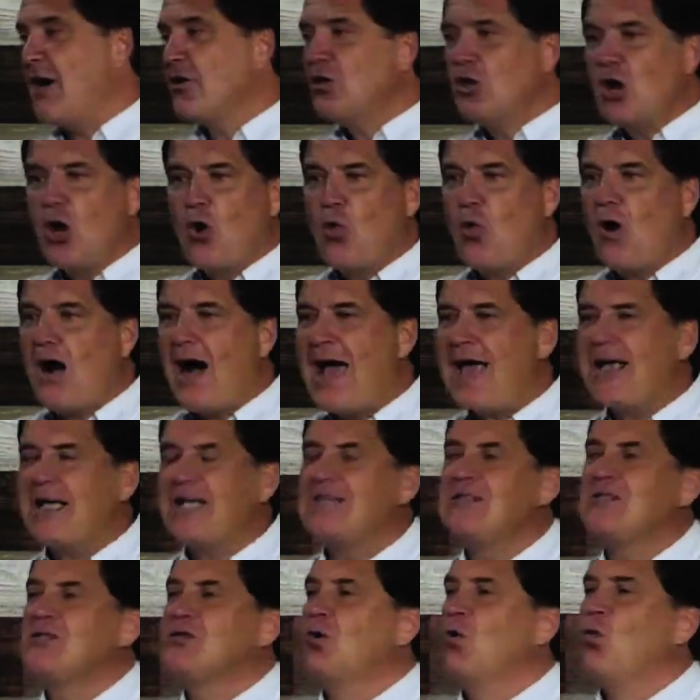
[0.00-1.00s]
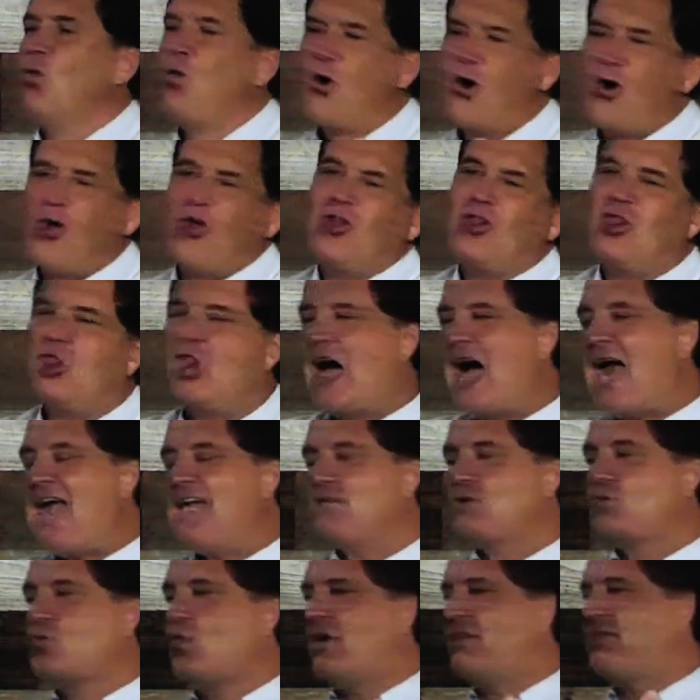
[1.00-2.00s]
You know why? Because the world
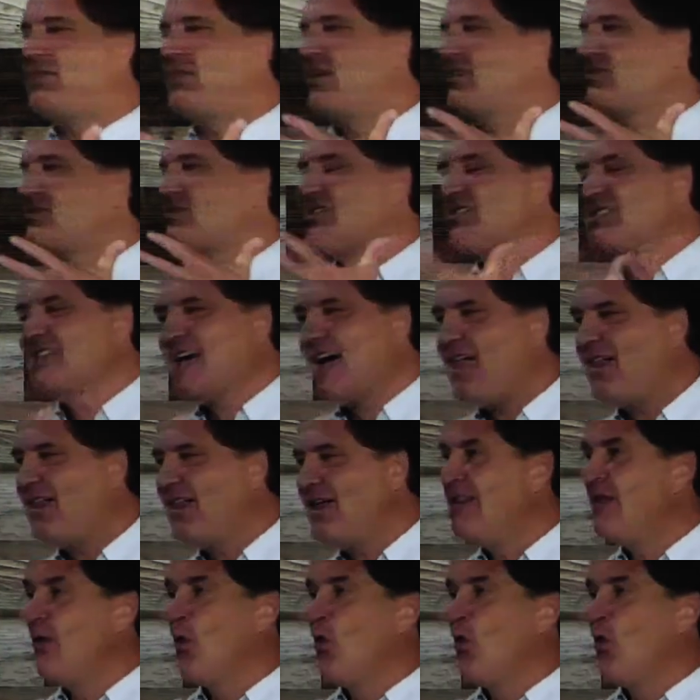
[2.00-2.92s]
likes what they're selling,